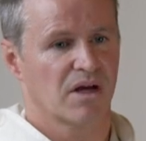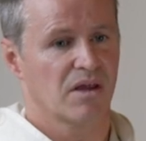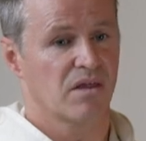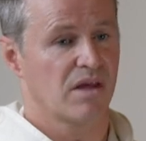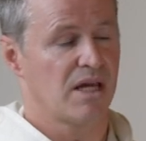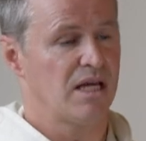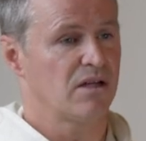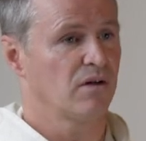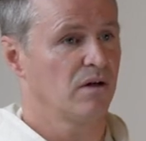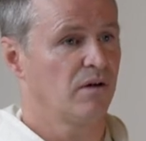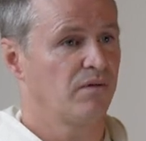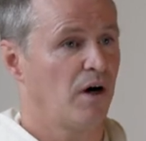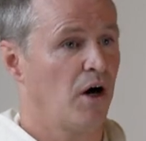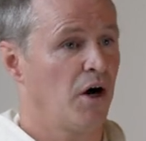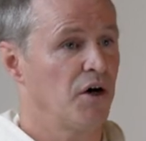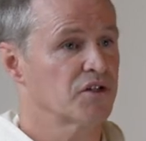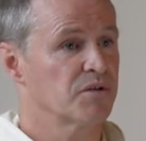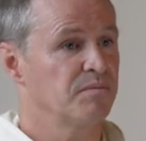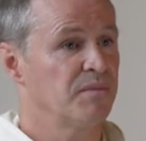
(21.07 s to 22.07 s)
Cathedral of
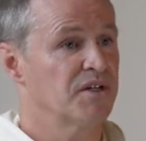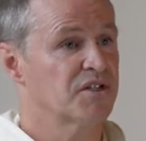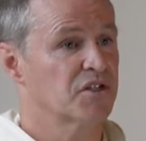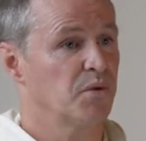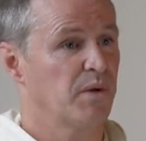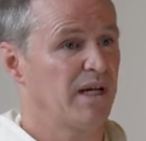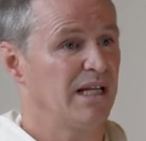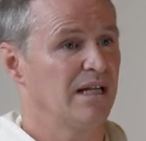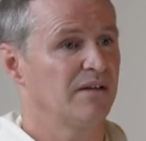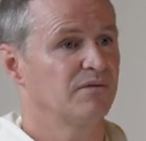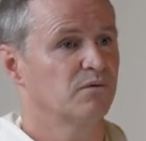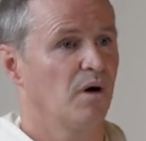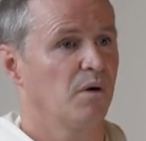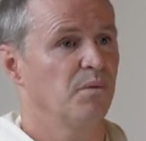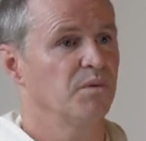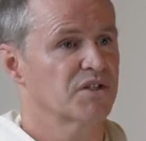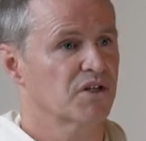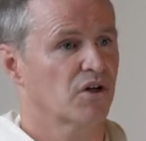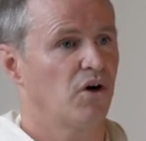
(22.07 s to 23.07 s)
Osma, so he lived
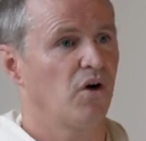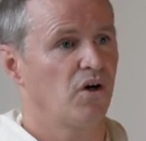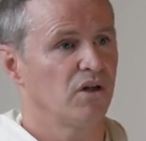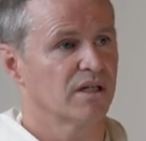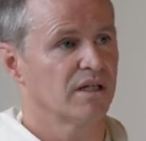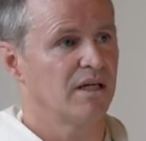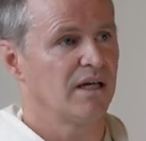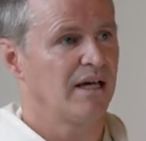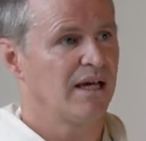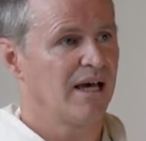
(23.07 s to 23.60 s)
what was called